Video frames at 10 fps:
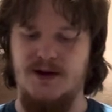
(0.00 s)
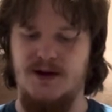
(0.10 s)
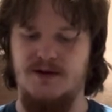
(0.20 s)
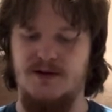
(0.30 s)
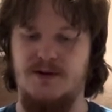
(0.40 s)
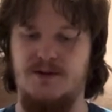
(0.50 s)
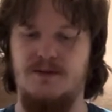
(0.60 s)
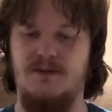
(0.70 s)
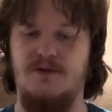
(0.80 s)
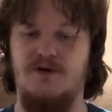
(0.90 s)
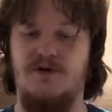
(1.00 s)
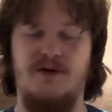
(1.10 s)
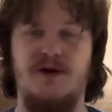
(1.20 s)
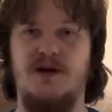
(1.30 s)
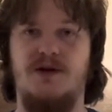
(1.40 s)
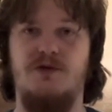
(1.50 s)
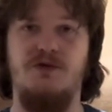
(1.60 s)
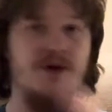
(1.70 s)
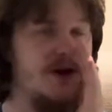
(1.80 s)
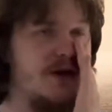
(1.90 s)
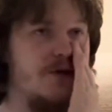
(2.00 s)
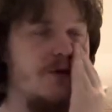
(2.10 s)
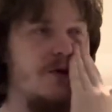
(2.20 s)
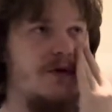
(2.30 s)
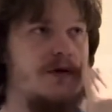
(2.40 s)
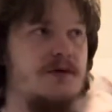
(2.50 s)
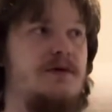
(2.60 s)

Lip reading: And it's frankly a really cool